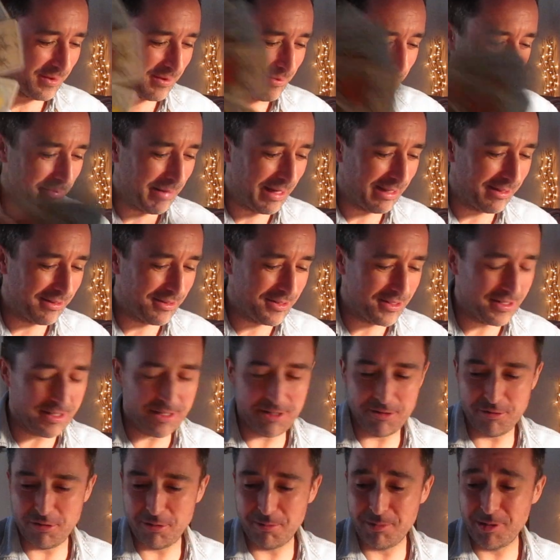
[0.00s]

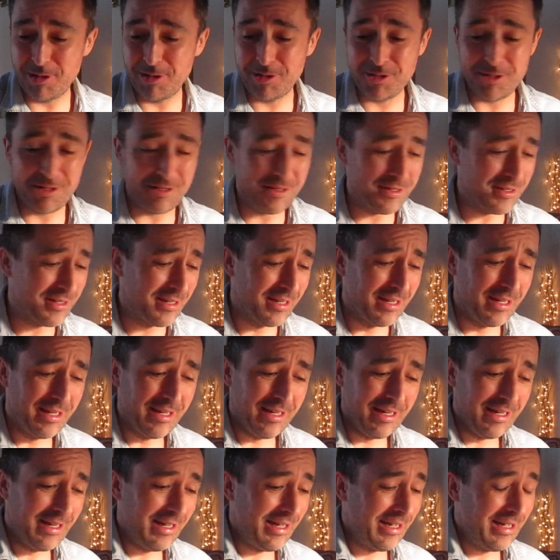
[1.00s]
balancing your emotions.
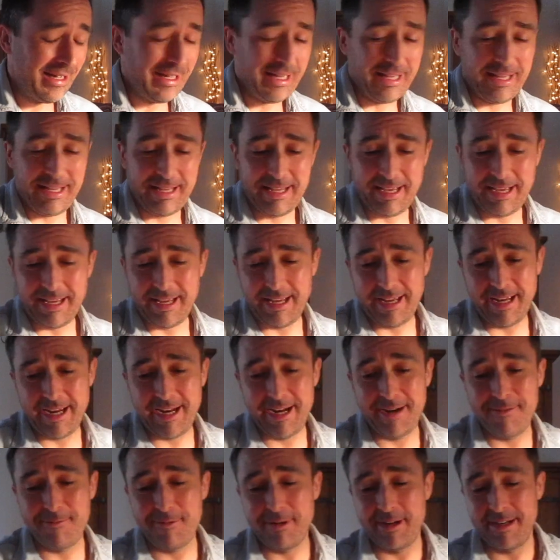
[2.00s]

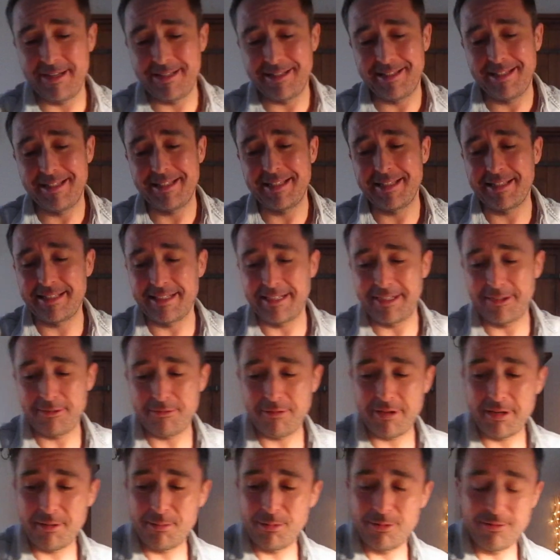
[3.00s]
Aries, this is
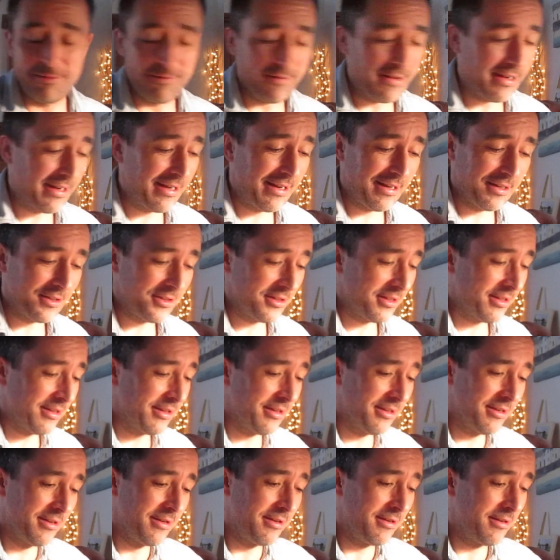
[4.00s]
incredible
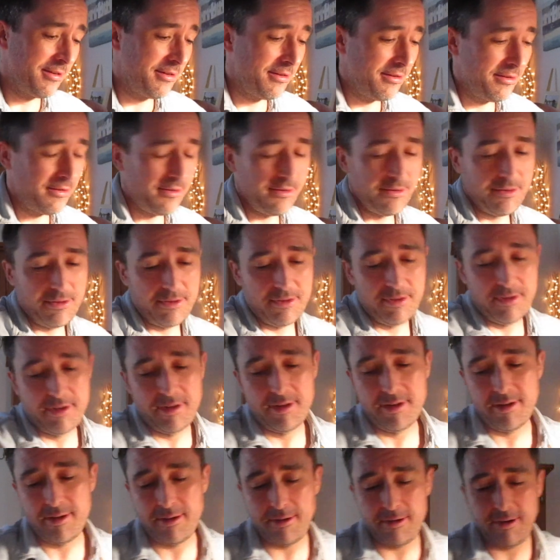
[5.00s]
financially.
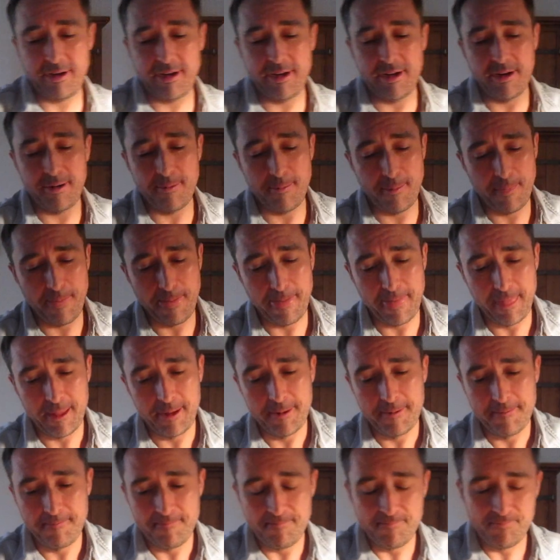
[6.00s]
Okay,
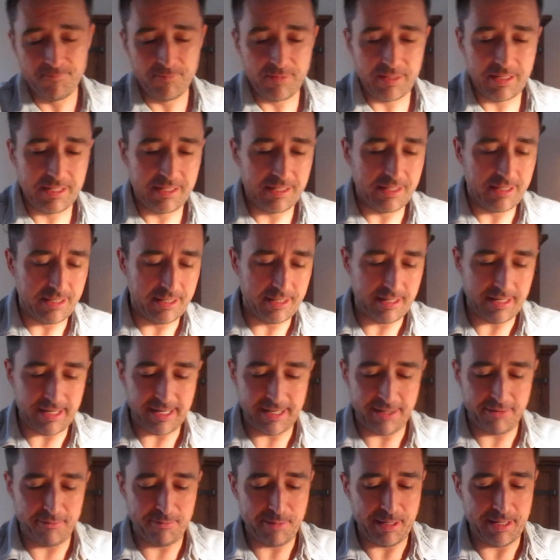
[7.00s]
the
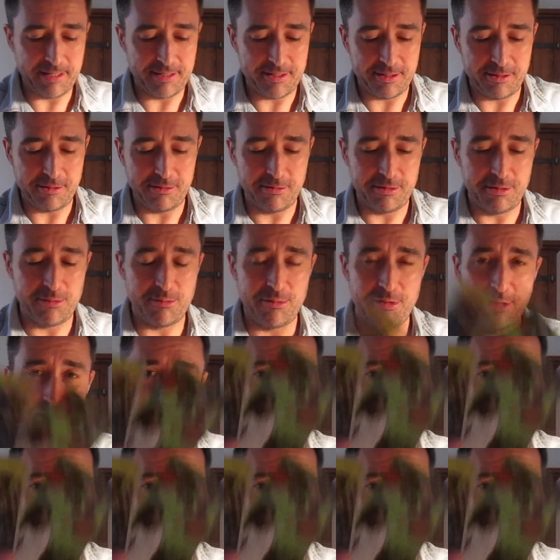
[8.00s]
Nine of Pentacles with